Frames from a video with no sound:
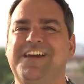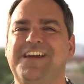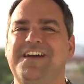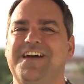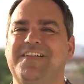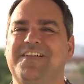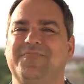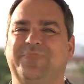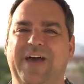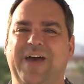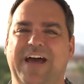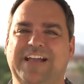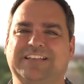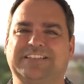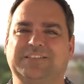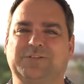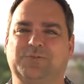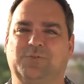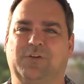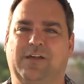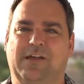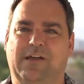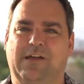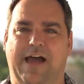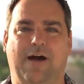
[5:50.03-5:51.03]
That's
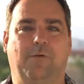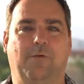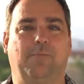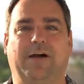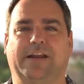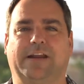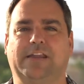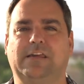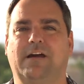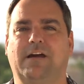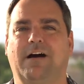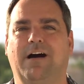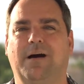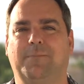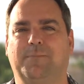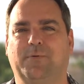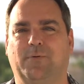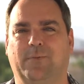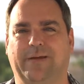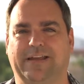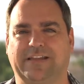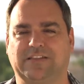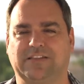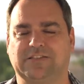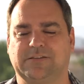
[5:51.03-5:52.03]
how money
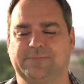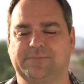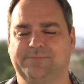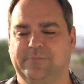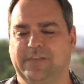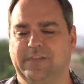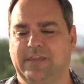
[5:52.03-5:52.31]
operates.